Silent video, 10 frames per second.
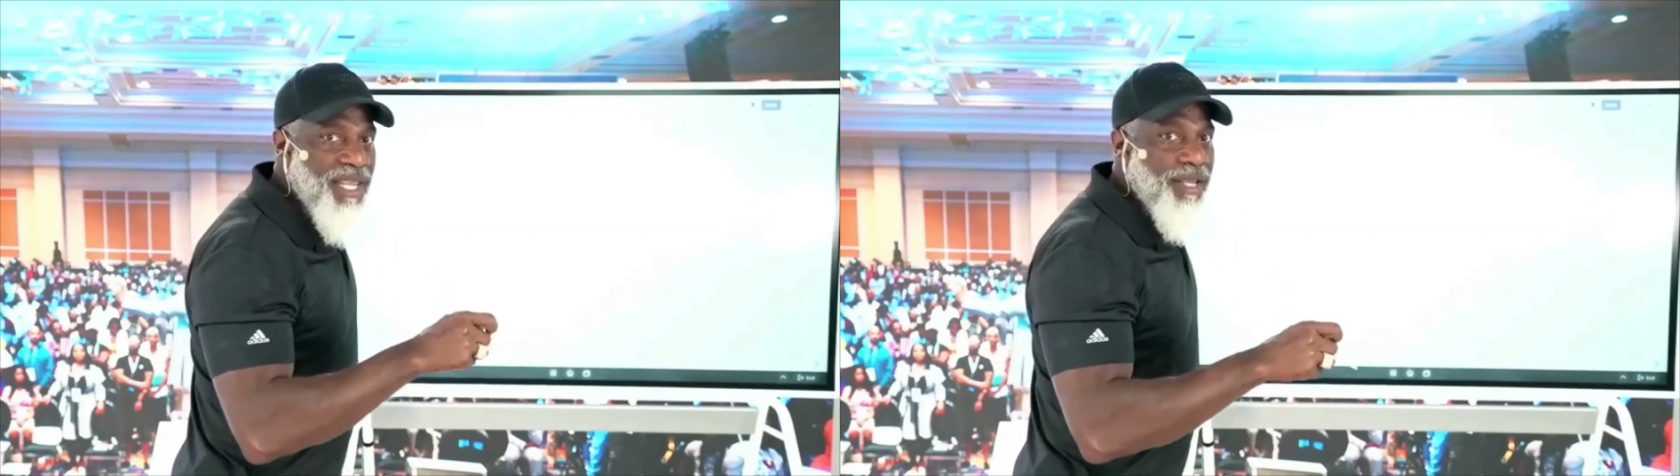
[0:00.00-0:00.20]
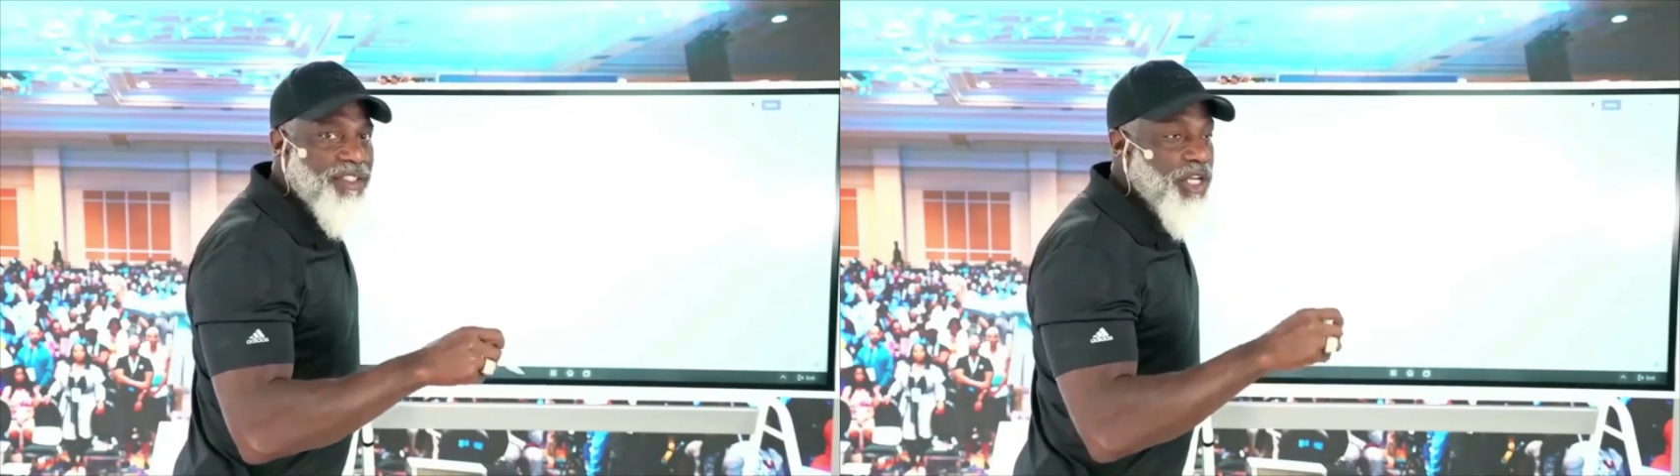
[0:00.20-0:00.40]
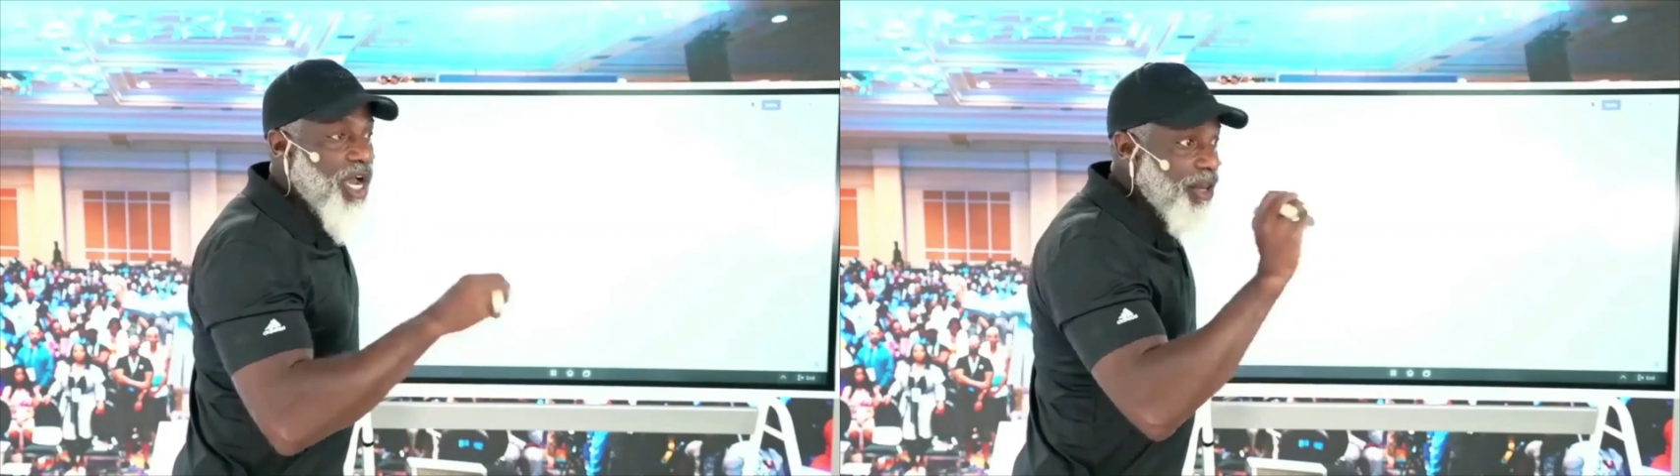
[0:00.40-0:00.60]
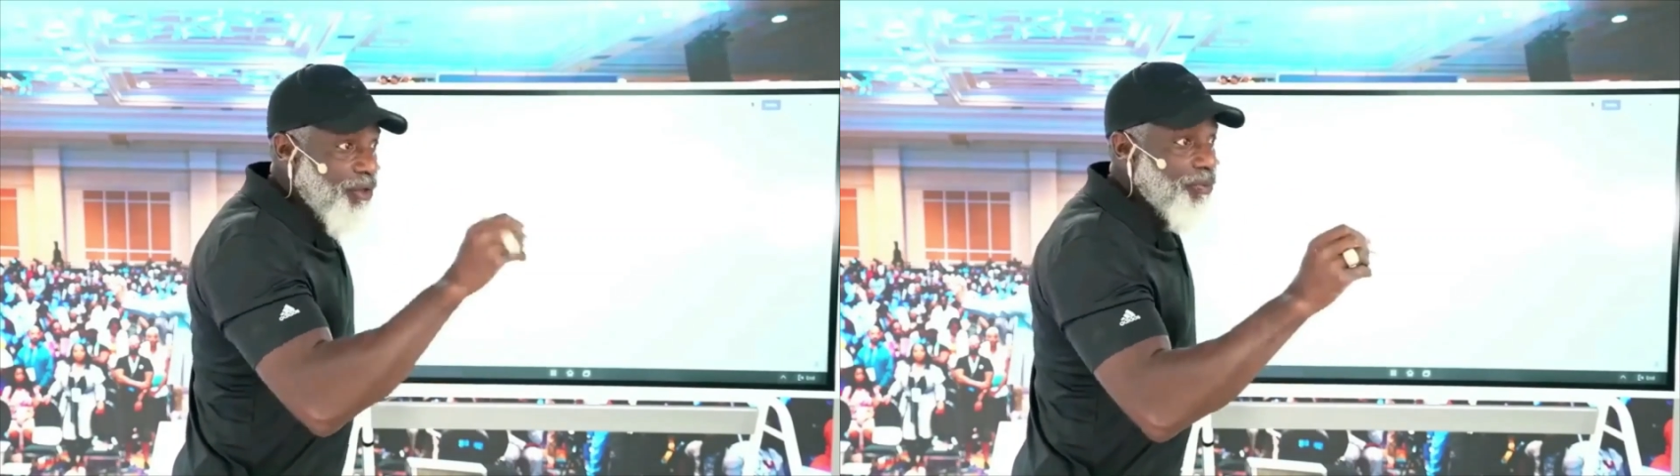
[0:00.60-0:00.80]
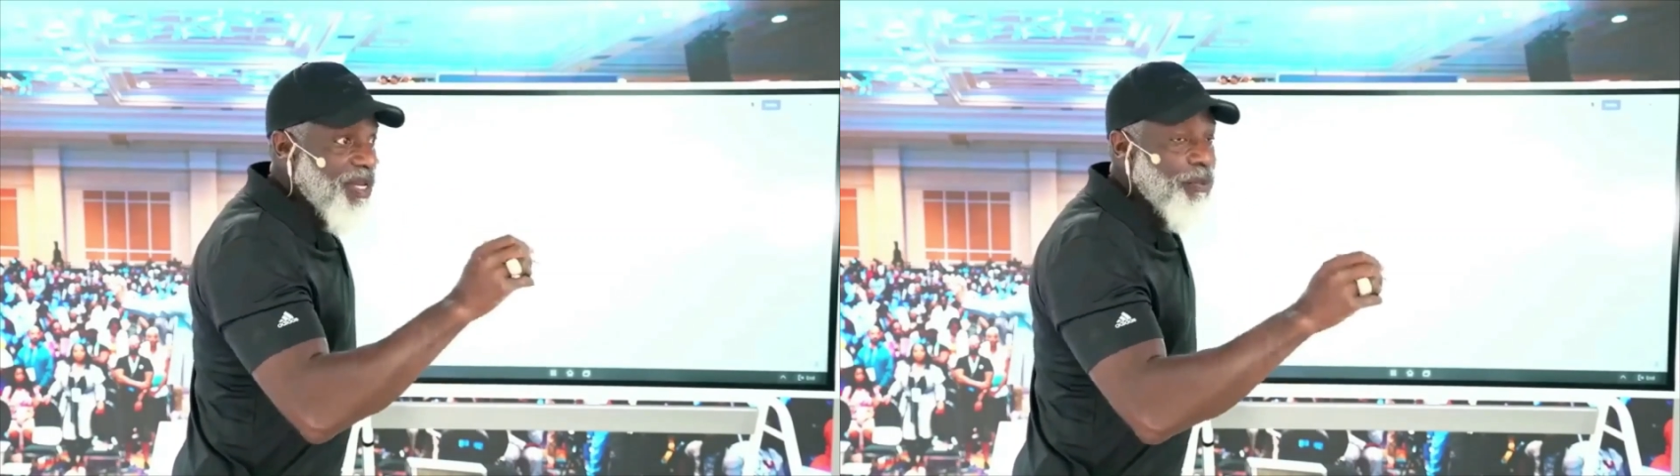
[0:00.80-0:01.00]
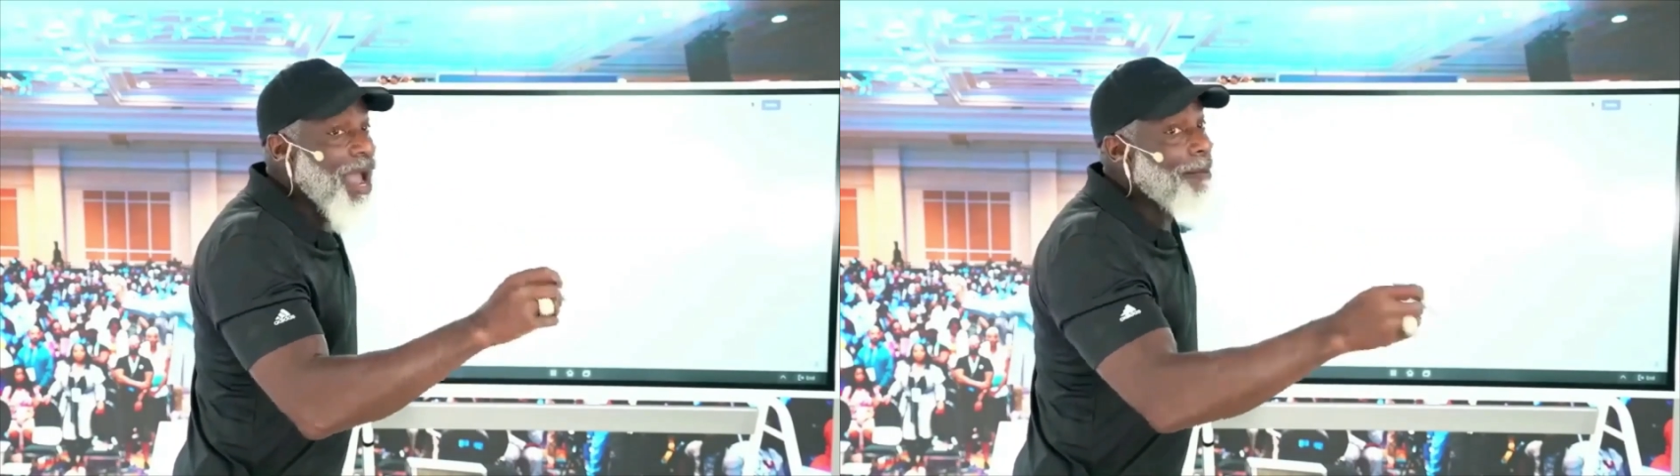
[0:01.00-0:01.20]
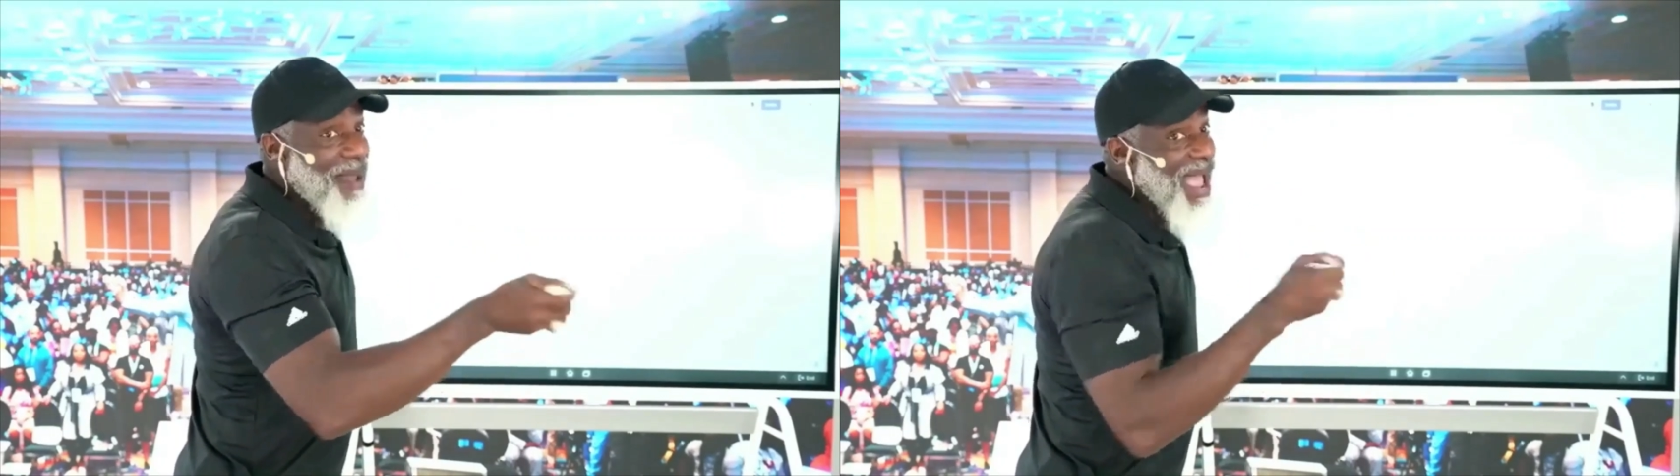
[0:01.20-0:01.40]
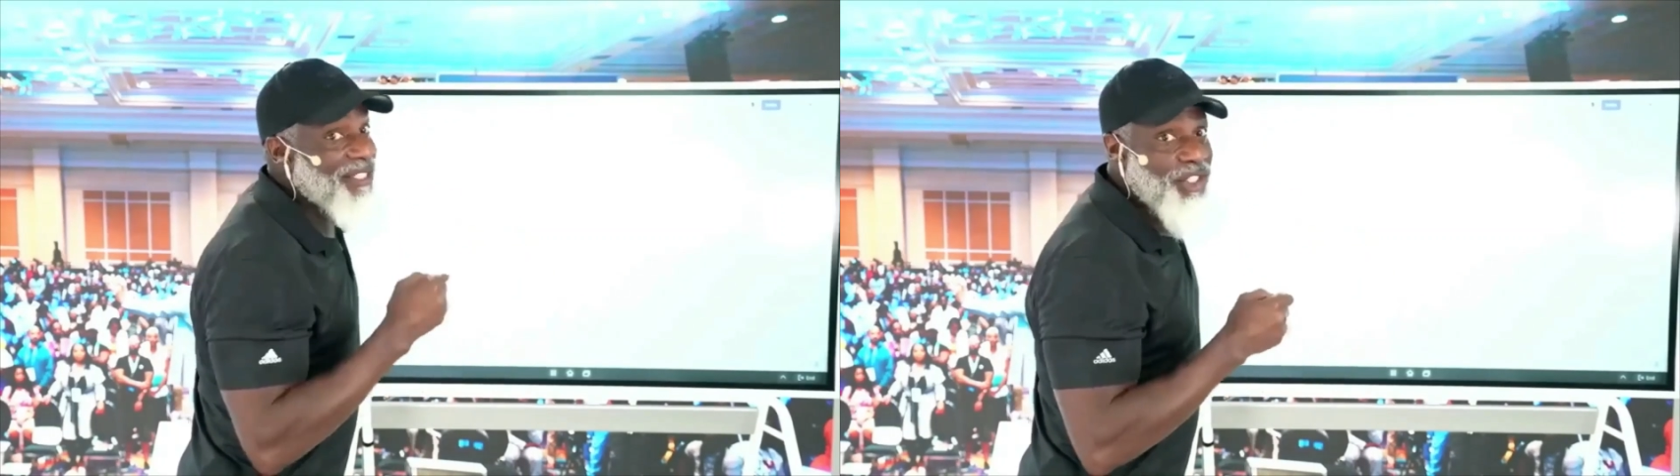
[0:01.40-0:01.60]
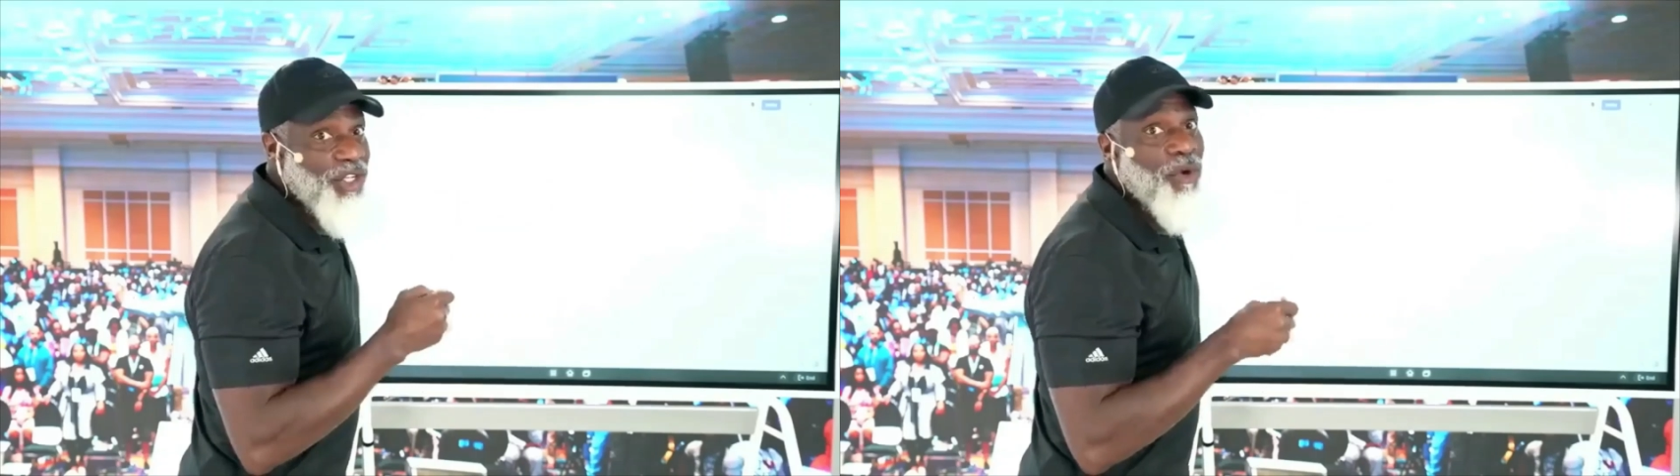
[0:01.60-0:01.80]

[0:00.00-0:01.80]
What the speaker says: to other people and back to you